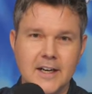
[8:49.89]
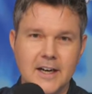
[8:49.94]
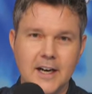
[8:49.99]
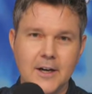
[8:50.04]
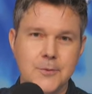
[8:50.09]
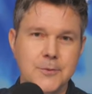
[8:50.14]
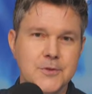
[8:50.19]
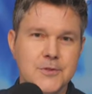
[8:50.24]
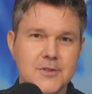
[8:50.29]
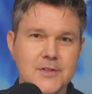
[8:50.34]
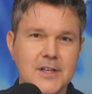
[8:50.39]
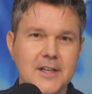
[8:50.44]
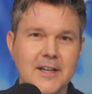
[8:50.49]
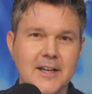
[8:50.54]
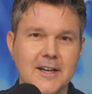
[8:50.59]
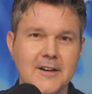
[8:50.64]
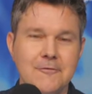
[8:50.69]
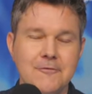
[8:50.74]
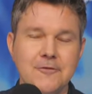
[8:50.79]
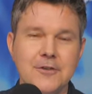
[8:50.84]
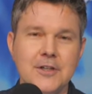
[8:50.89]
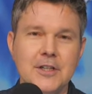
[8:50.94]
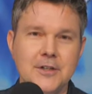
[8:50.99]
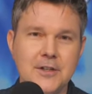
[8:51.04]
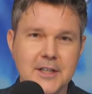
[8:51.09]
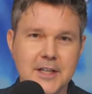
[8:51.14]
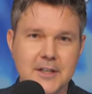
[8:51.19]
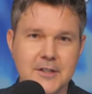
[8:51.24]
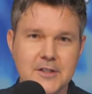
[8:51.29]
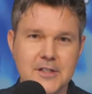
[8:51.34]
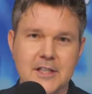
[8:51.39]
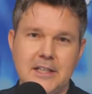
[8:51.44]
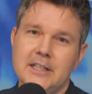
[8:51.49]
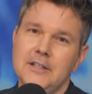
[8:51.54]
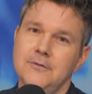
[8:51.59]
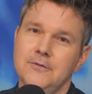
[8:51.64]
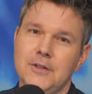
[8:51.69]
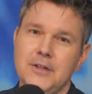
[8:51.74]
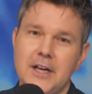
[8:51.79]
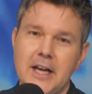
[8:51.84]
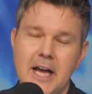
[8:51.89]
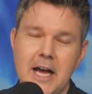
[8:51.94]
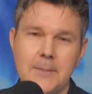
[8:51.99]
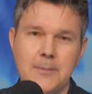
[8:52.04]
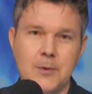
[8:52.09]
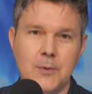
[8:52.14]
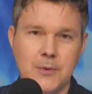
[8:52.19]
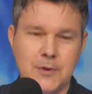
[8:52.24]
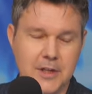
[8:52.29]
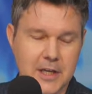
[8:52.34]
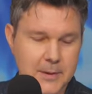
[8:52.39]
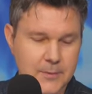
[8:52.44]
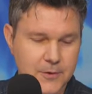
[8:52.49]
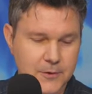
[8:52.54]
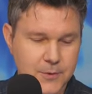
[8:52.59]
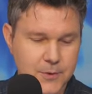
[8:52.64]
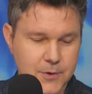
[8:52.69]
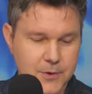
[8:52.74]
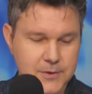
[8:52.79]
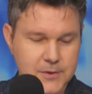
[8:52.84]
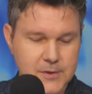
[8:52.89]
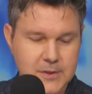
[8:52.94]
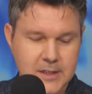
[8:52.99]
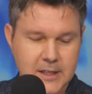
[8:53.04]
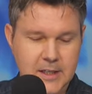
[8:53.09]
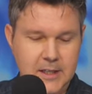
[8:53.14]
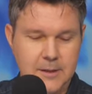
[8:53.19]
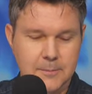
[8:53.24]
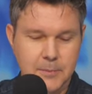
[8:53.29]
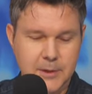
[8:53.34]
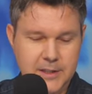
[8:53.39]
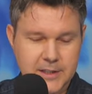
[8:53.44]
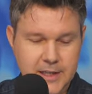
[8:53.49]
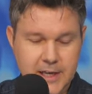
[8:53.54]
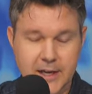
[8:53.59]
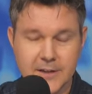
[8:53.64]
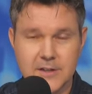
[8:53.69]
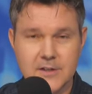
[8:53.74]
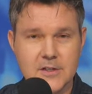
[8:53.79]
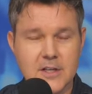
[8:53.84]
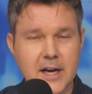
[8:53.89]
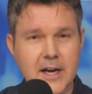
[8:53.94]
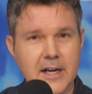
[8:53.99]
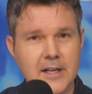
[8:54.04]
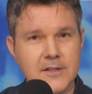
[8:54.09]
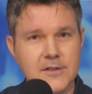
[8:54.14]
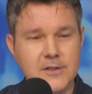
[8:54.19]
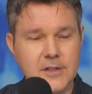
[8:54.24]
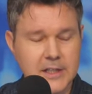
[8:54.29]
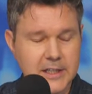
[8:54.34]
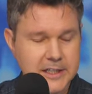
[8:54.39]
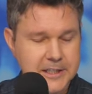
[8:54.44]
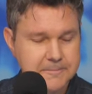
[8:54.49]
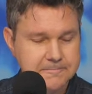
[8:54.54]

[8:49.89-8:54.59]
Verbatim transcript: I was very entertained and very happy with Game of Thrones. But yeah, these guys,